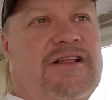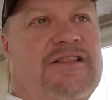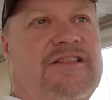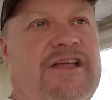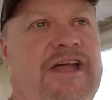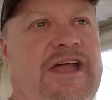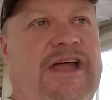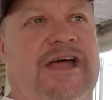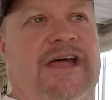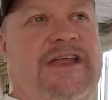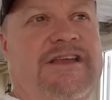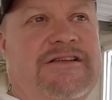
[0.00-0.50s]

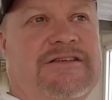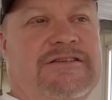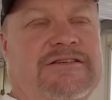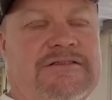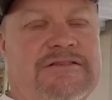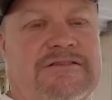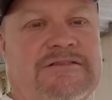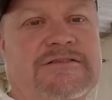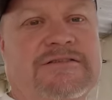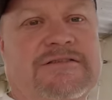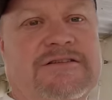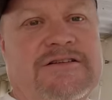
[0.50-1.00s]
then
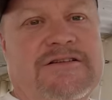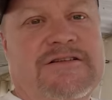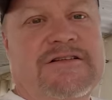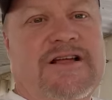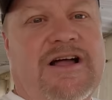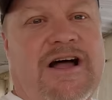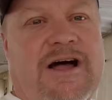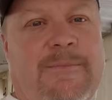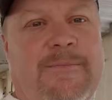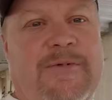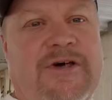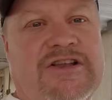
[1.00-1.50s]

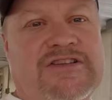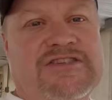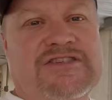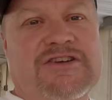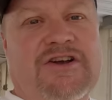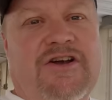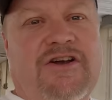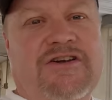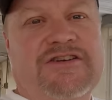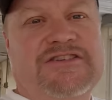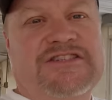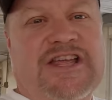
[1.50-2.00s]
I'm gonna
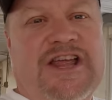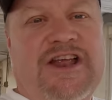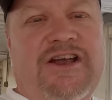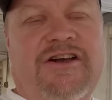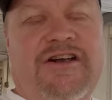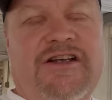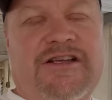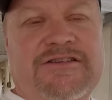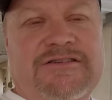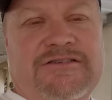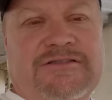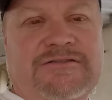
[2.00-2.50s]
start
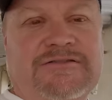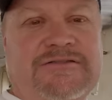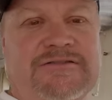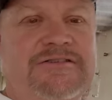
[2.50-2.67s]
tearing